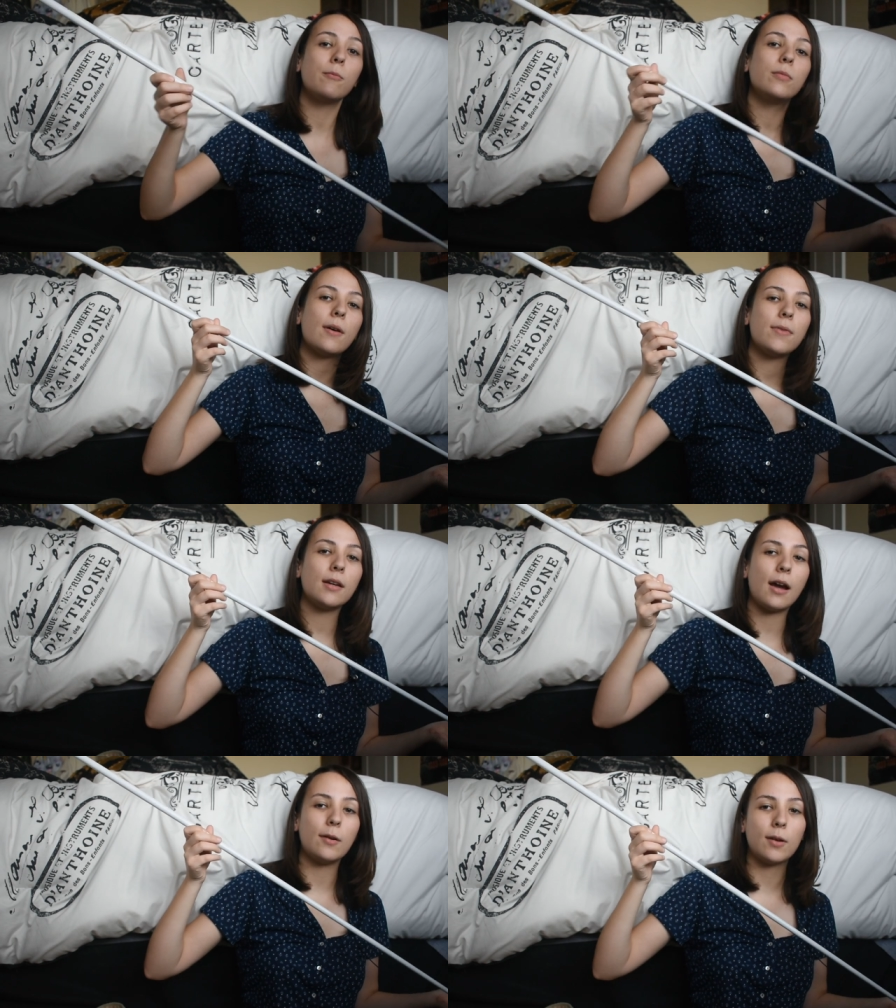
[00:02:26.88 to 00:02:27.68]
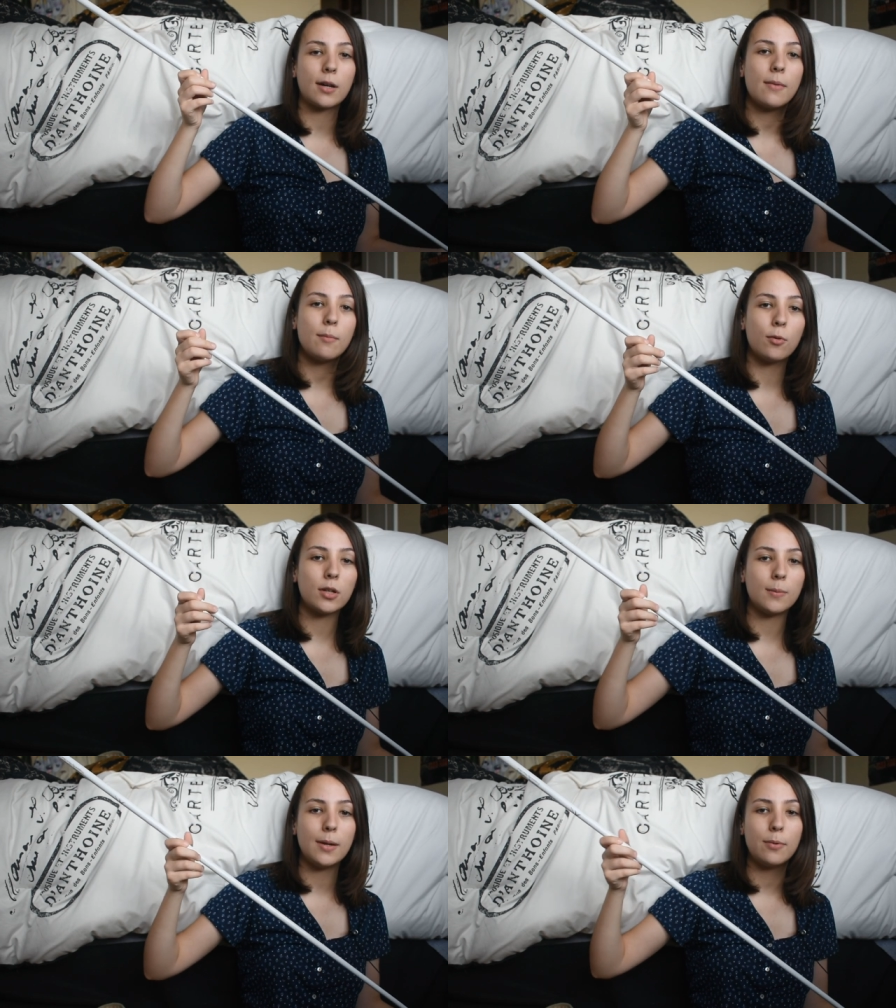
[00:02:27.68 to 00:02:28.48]
something I would recommend more
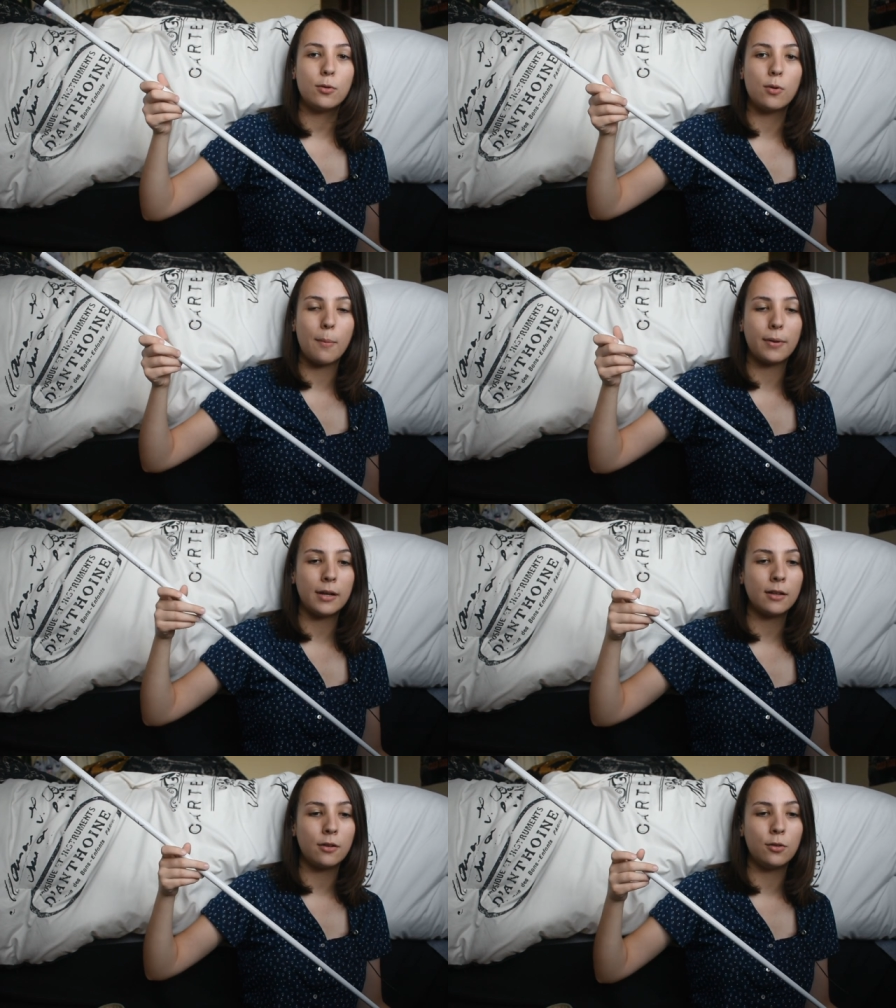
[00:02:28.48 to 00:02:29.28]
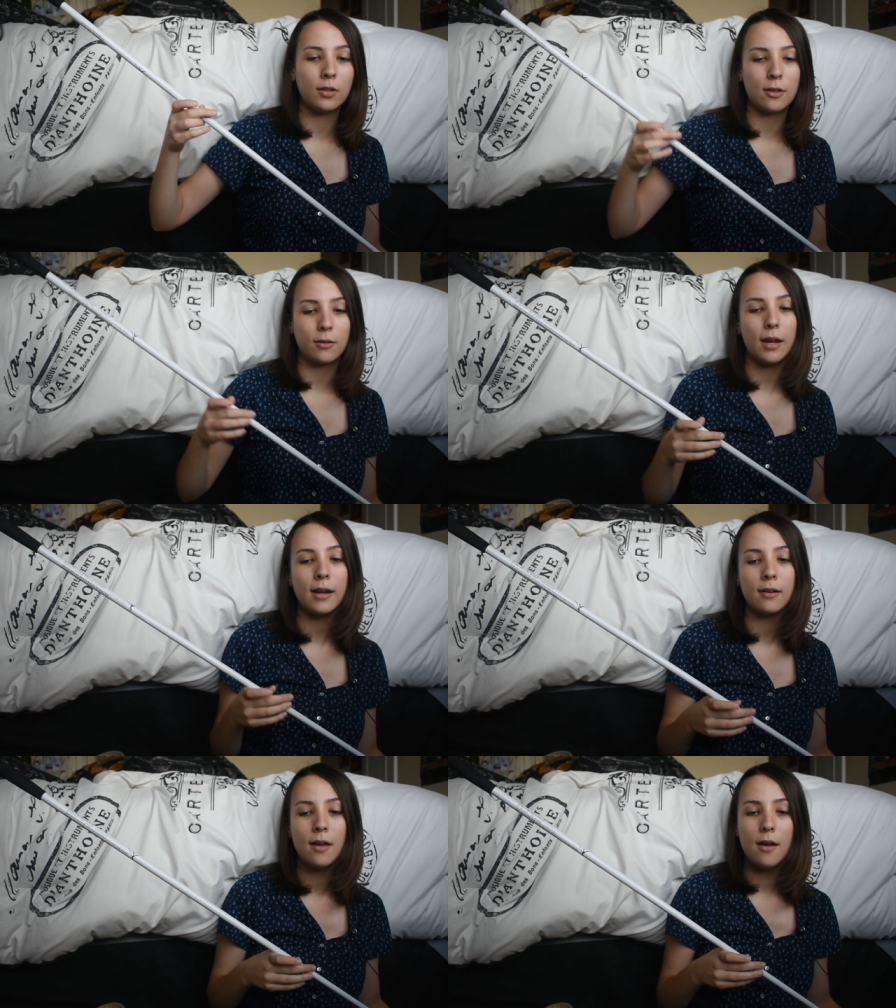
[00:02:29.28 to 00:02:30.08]
to people who are planning on using their
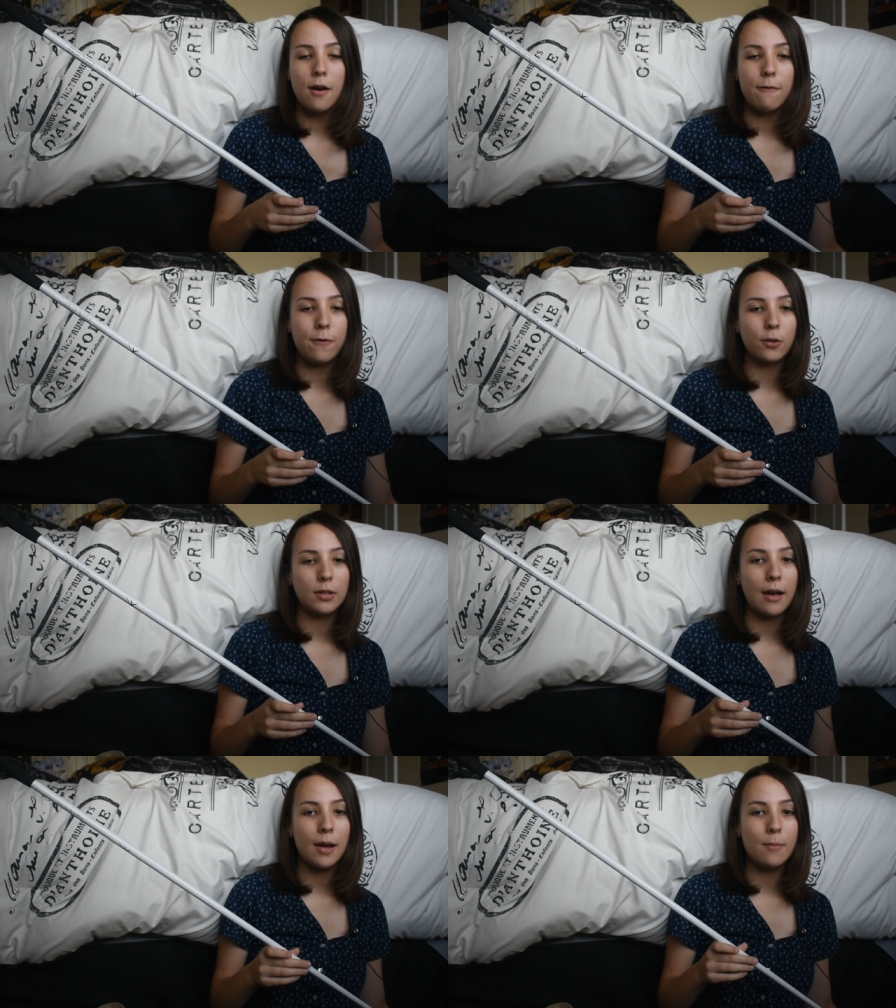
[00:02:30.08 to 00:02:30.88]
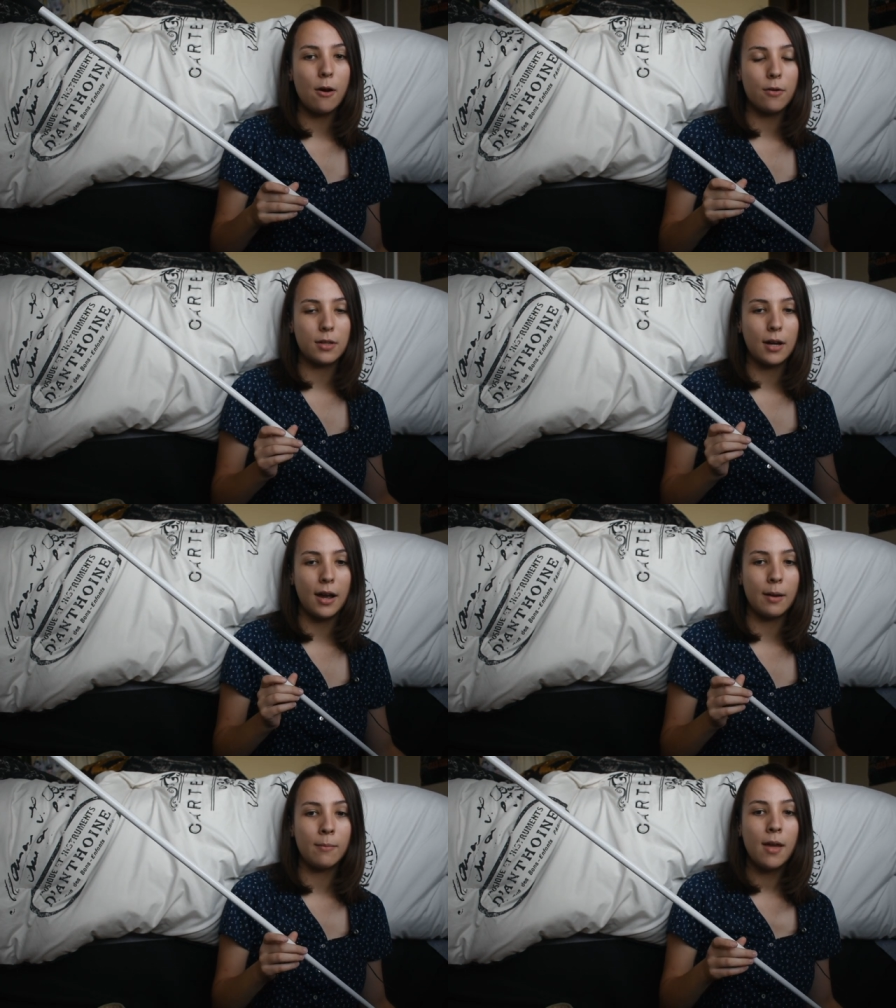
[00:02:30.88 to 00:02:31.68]
cane full-time all the time.